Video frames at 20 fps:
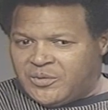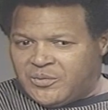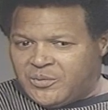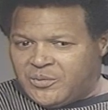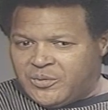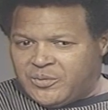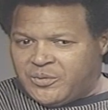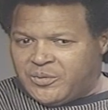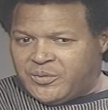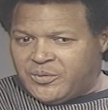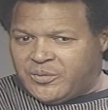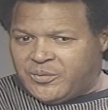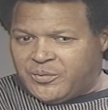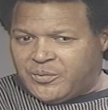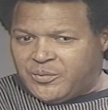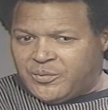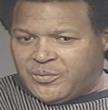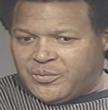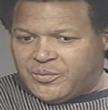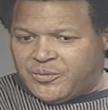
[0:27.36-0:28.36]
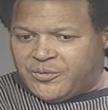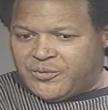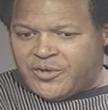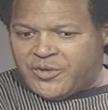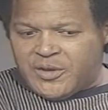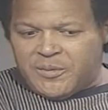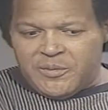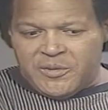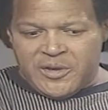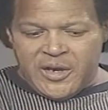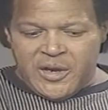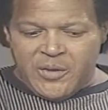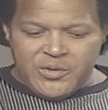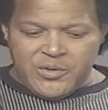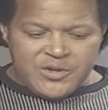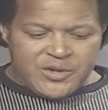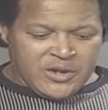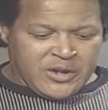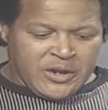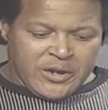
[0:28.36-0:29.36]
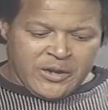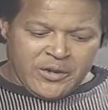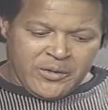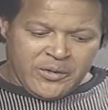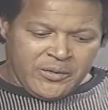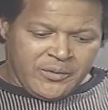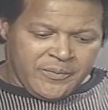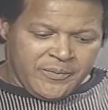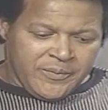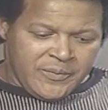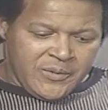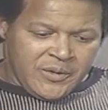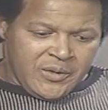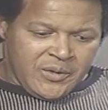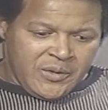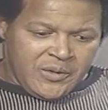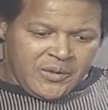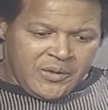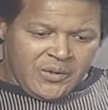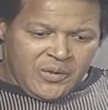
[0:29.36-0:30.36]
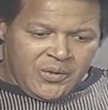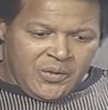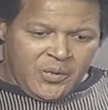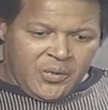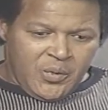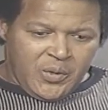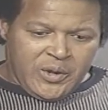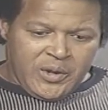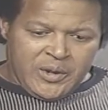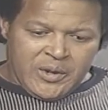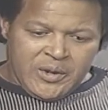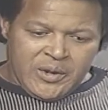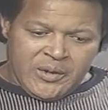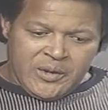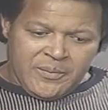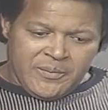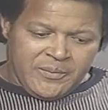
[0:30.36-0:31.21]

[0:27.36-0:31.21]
were, Fabian and I were together when